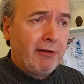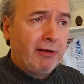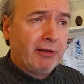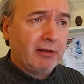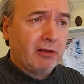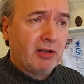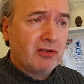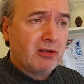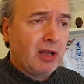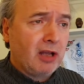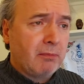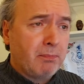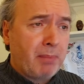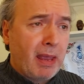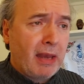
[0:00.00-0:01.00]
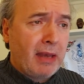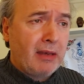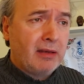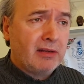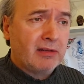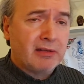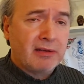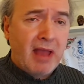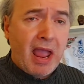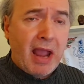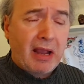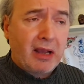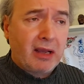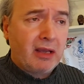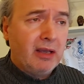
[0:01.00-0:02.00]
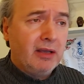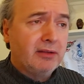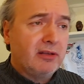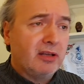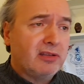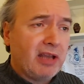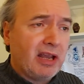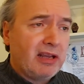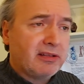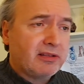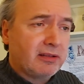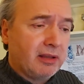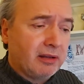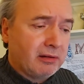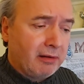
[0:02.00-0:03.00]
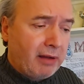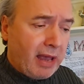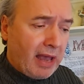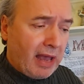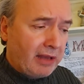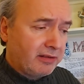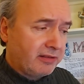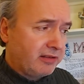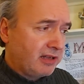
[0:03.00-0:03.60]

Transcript: it does not bend its neck to taste the grass.